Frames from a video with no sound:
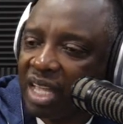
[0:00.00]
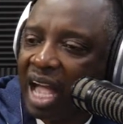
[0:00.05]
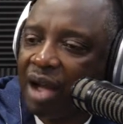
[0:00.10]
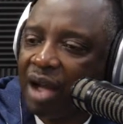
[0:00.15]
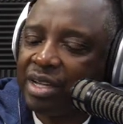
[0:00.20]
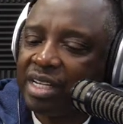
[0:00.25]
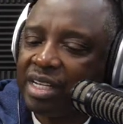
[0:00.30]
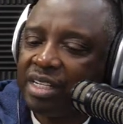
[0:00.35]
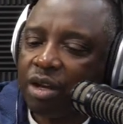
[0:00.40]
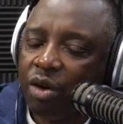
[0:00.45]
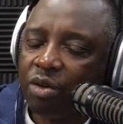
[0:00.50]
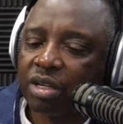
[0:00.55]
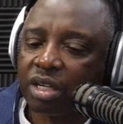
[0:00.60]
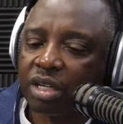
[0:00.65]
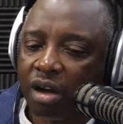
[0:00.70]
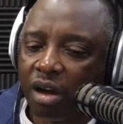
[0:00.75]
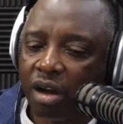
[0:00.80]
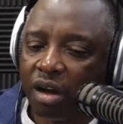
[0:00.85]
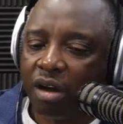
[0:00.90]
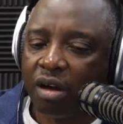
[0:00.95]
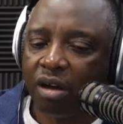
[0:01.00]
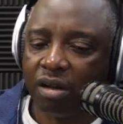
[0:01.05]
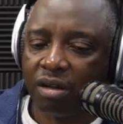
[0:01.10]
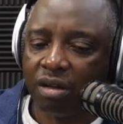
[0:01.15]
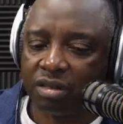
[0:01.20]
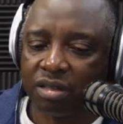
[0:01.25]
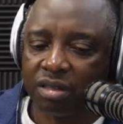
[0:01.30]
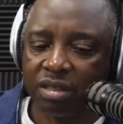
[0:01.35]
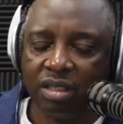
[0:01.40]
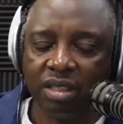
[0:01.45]
We know the
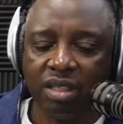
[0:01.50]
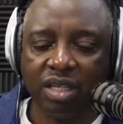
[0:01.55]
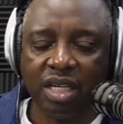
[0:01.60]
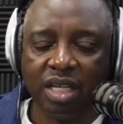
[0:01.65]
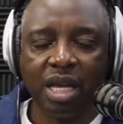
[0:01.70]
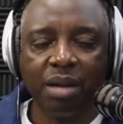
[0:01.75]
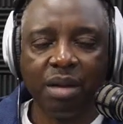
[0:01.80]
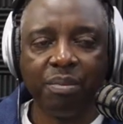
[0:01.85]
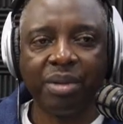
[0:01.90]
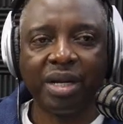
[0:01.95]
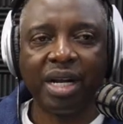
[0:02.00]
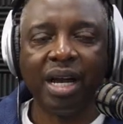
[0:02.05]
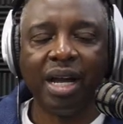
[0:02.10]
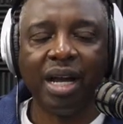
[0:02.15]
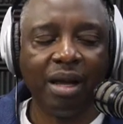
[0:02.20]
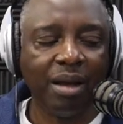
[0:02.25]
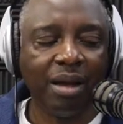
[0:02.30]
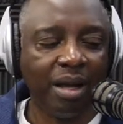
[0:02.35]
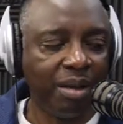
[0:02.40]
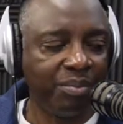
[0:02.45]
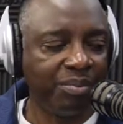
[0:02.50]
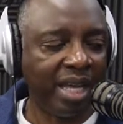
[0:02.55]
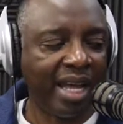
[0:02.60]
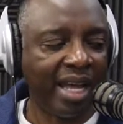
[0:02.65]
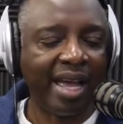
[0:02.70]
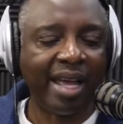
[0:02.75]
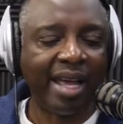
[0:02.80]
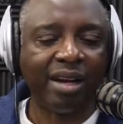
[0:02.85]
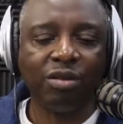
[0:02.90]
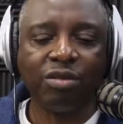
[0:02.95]
cause, but
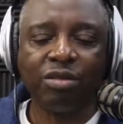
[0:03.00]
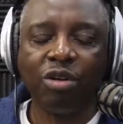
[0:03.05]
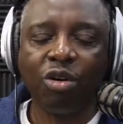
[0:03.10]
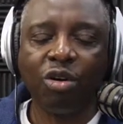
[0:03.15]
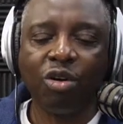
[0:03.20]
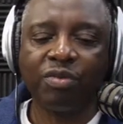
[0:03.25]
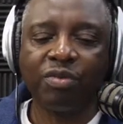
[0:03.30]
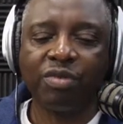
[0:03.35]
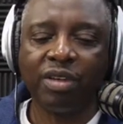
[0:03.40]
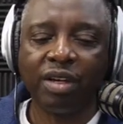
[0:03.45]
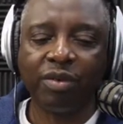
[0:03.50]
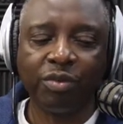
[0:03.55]
I don't know if